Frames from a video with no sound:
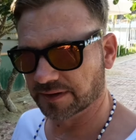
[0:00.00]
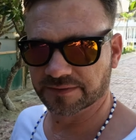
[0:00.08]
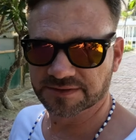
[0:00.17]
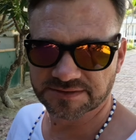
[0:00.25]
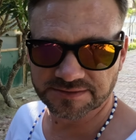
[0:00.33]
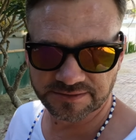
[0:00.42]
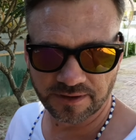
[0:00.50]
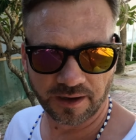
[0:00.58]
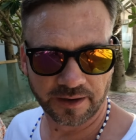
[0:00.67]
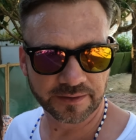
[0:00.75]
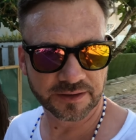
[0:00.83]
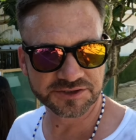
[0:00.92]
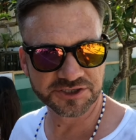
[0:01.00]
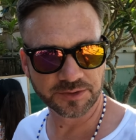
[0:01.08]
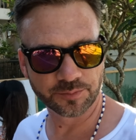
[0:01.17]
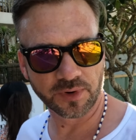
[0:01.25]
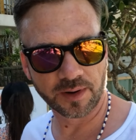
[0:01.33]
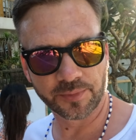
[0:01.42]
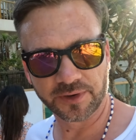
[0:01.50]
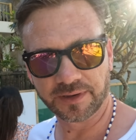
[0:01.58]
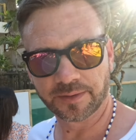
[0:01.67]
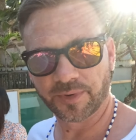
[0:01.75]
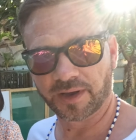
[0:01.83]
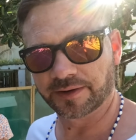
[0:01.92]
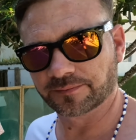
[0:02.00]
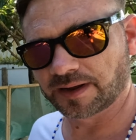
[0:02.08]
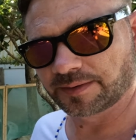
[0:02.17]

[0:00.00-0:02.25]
that this is not a cheap property to buy.